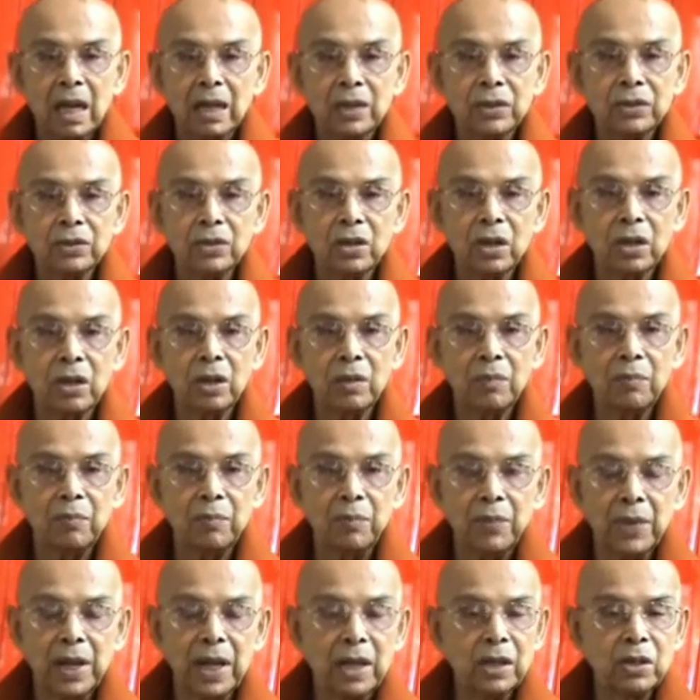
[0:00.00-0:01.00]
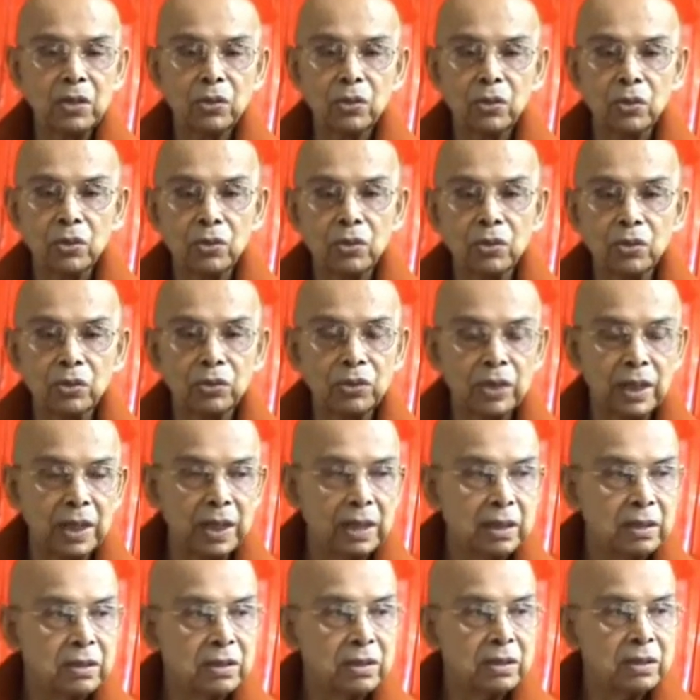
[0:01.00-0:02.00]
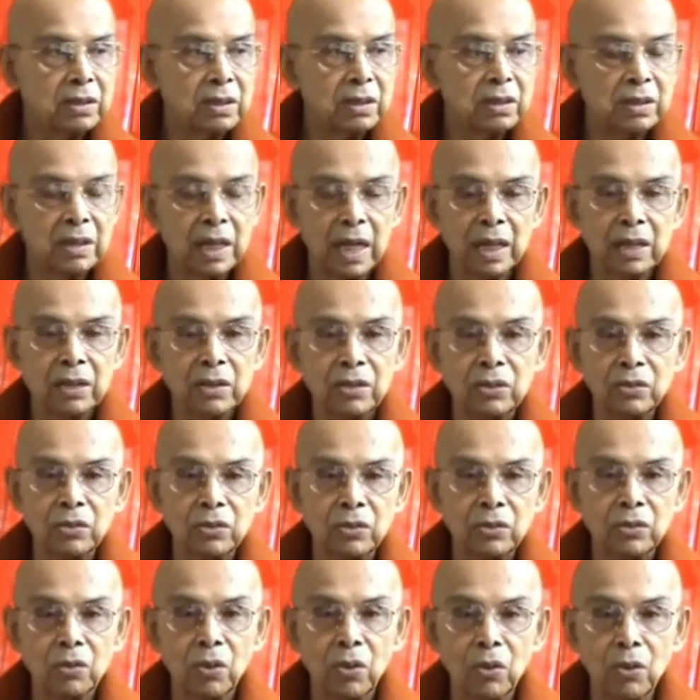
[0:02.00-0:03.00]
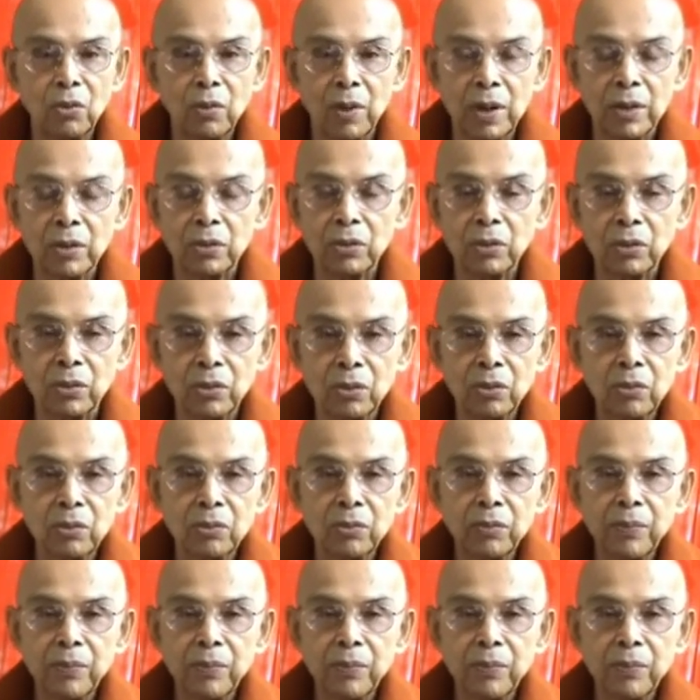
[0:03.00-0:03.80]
sort of make you do things that you don't want to do.